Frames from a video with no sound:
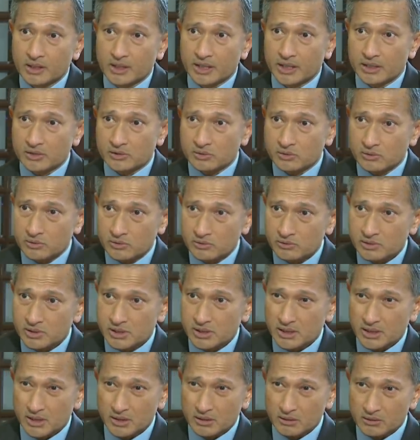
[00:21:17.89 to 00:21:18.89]
And so you
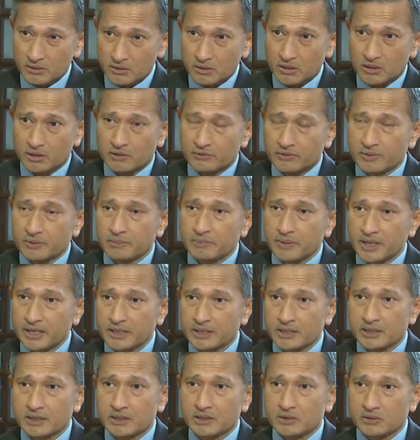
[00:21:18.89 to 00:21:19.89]
see a lot of the
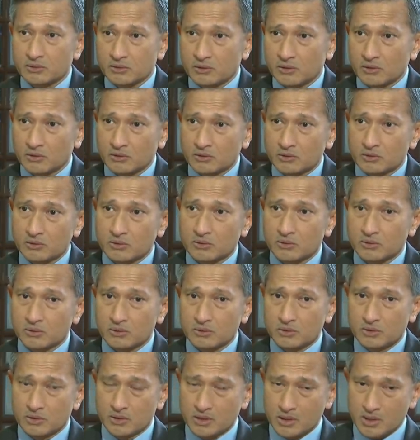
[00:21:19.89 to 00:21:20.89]
budget is also
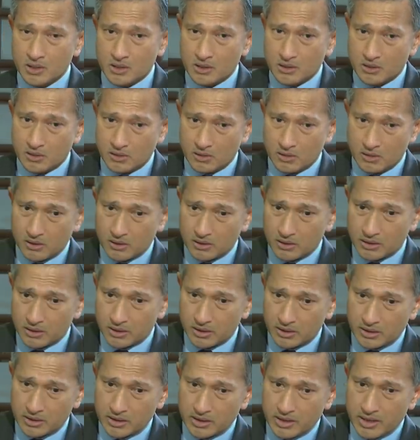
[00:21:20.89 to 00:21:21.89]
on